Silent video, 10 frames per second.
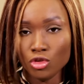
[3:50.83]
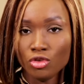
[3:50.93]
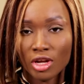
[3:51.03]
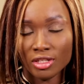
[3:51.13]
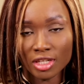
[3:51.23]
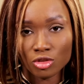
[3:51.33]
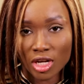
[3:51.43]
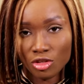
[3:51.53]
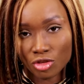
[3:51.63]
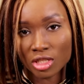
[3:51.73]
you got a
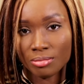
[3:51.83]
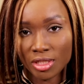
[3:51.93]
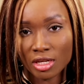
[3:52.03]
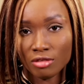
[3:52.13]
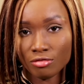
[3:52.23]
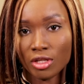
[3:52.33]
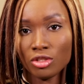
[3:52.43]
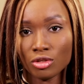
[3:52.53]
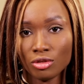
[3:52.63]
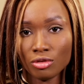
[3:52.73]
sexually transmitted
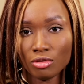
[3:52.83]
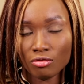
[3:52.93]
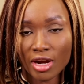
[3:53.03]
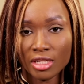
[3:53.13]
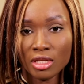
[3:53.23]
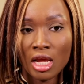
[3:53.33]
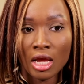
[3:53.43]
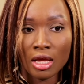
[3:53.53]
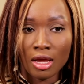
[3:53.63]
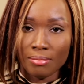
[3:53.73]
infection, right?
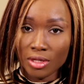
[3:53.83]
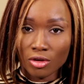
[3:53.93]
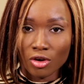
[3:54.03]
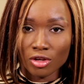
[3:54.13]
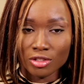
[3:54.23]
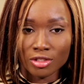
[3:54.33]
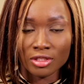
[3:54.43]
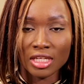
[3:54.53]
Because